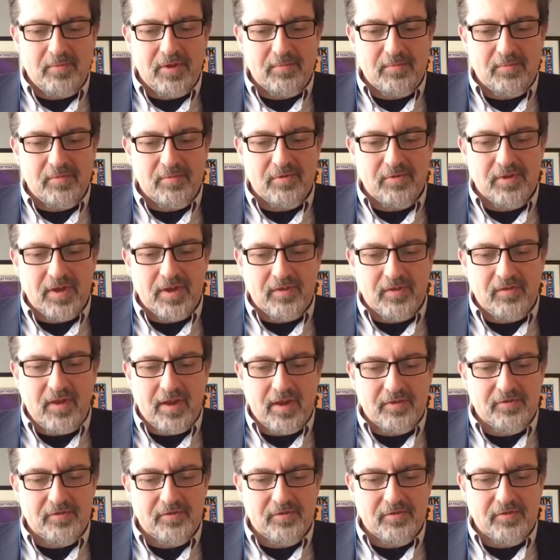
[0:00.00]
people like
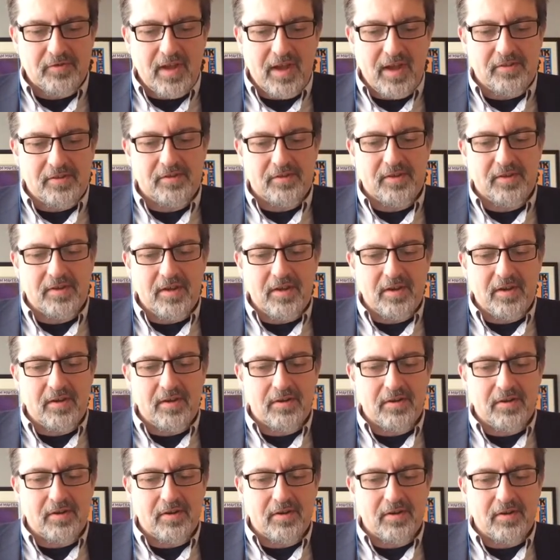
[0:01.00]
Dr. Kathleen
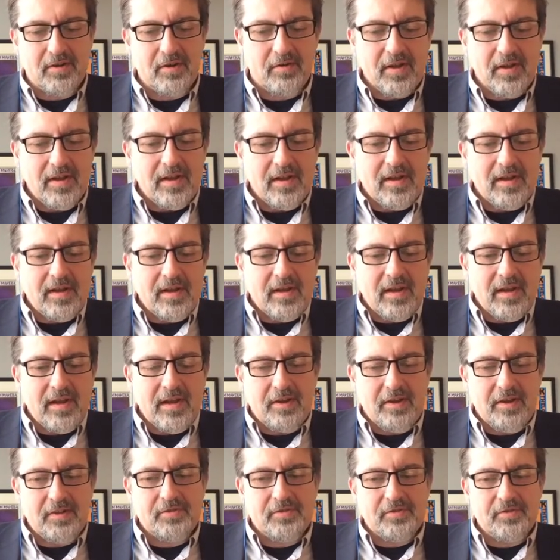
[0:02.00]
Carrico
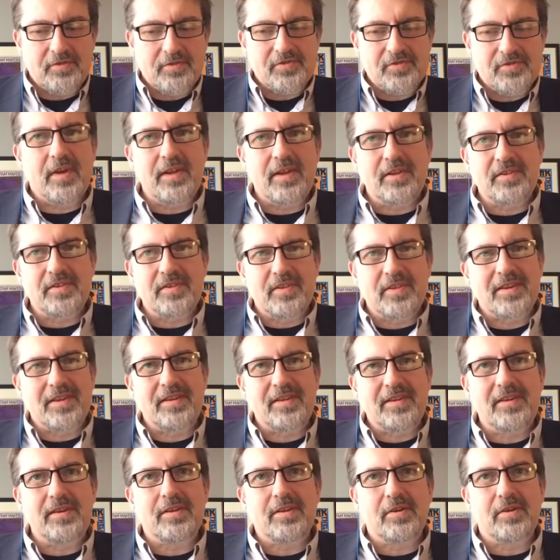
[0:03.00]
and others created the
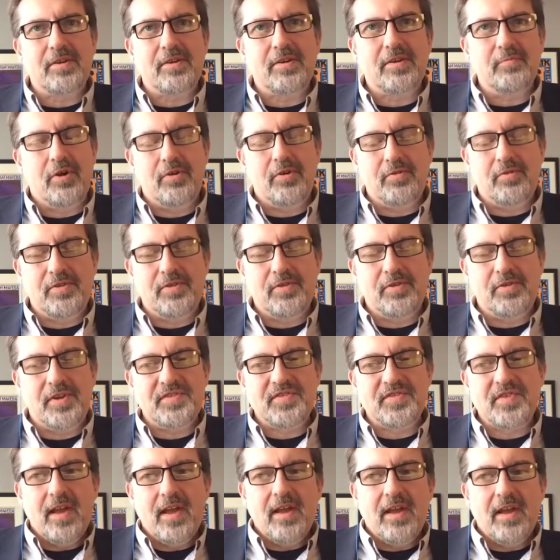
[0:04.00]
key
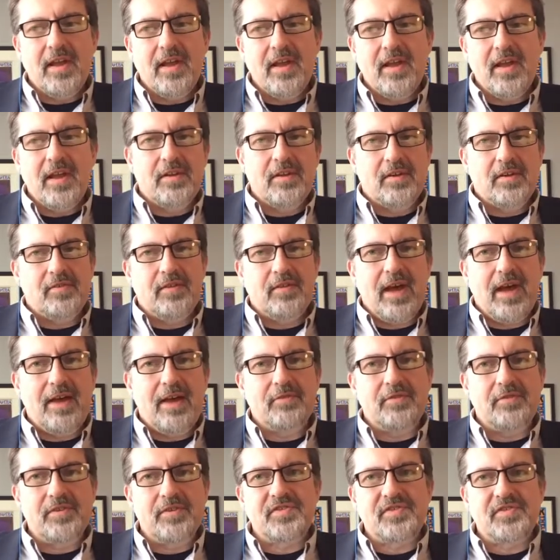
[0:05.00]
components that
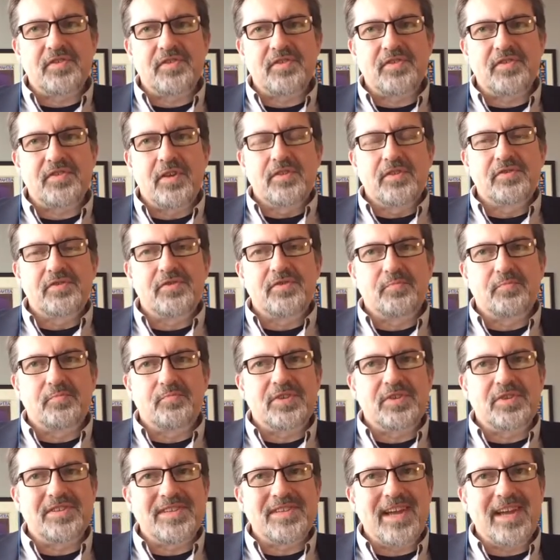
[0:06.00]
allowed this to
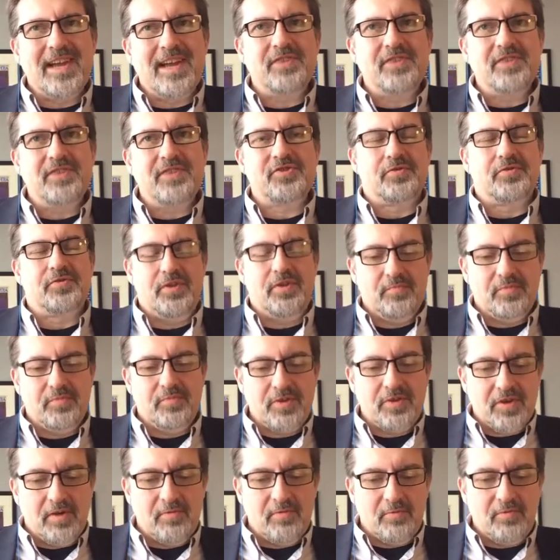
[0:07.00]
potentially
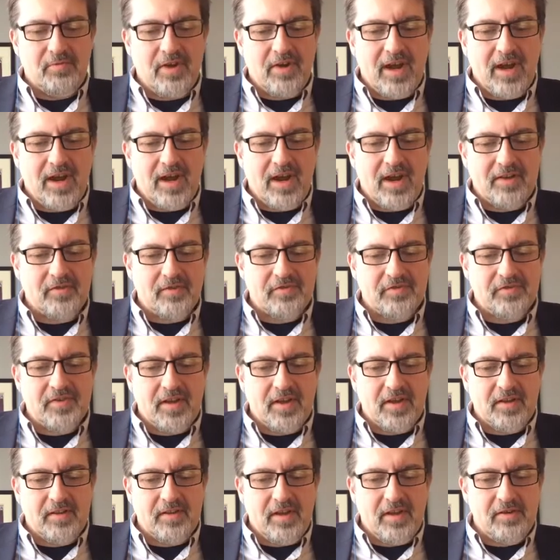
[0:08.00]
become a practical
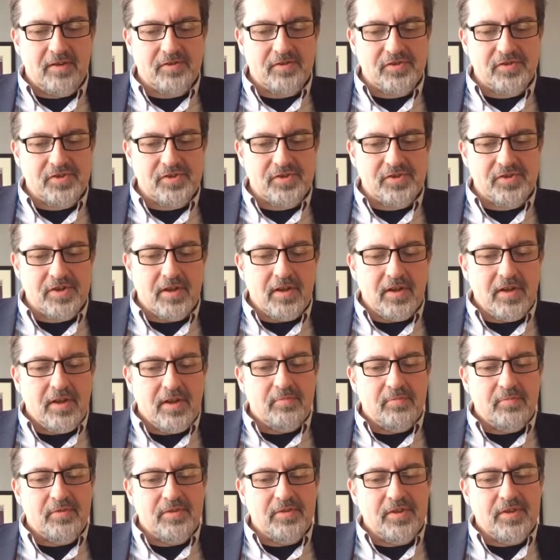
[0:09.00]
technology.
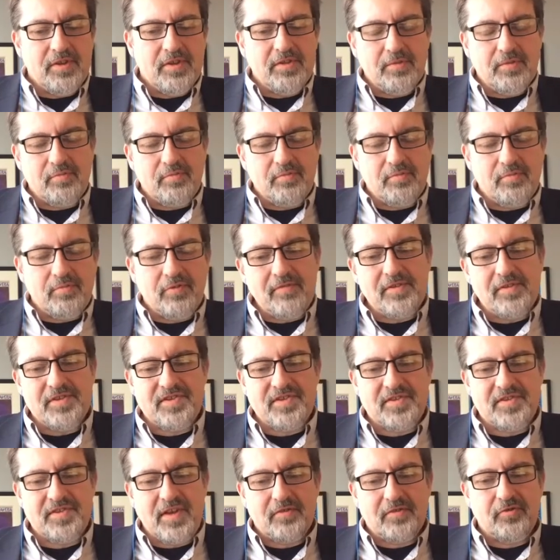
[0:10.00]
But then the
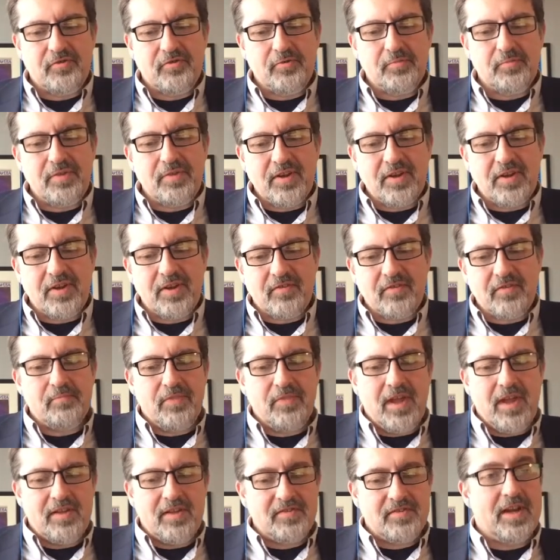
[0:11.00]
private sector picked
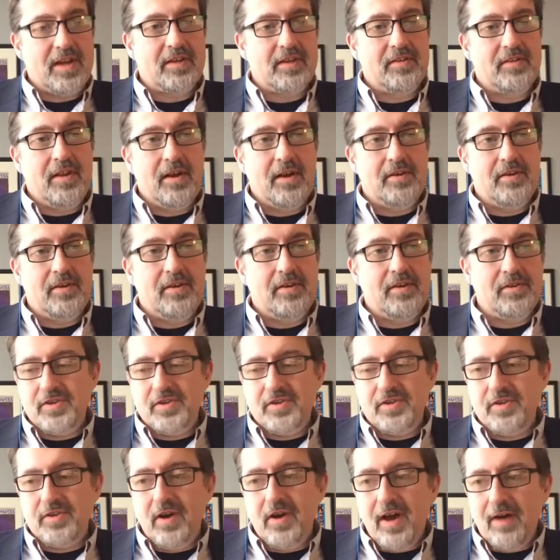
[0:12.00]
up that
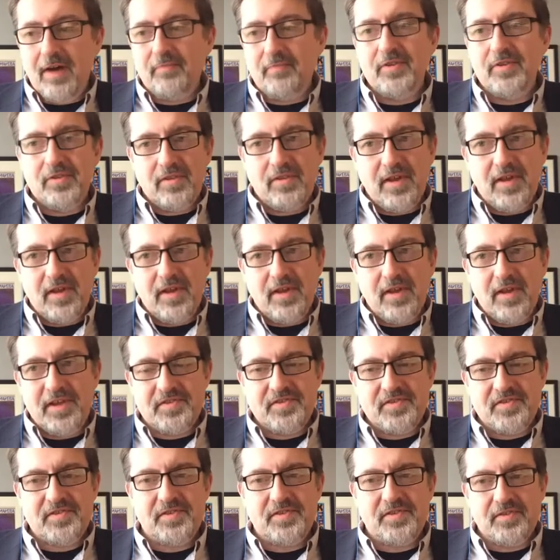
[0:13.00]
technology, often
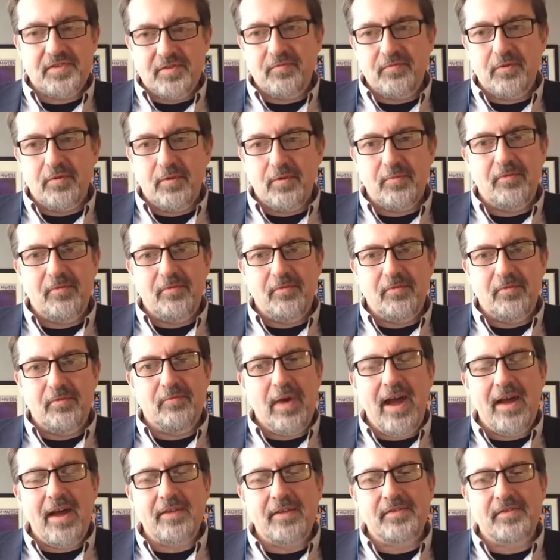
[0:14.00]
licensed in the form of
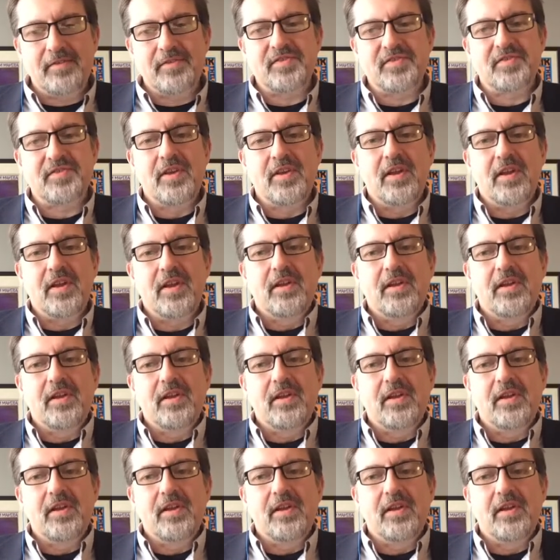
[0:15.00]
patents,